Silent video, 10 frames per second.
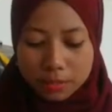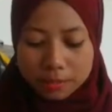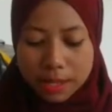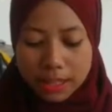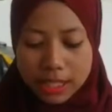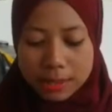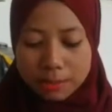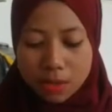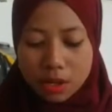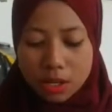Better
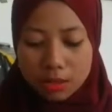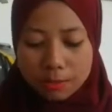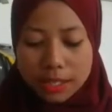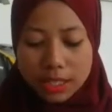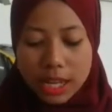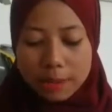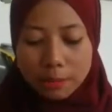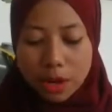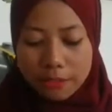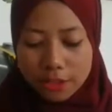and
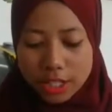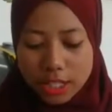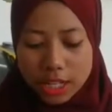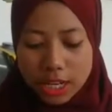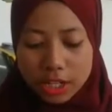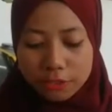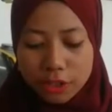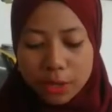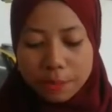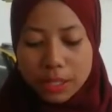more efficient and
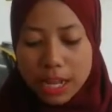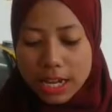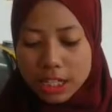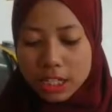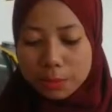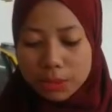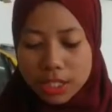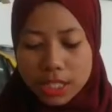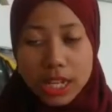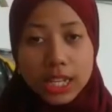affordable air
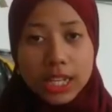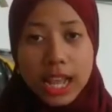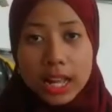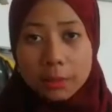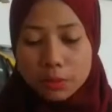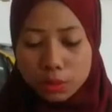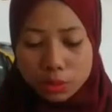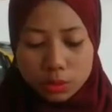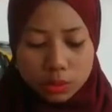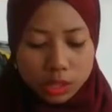transportation link help
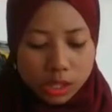to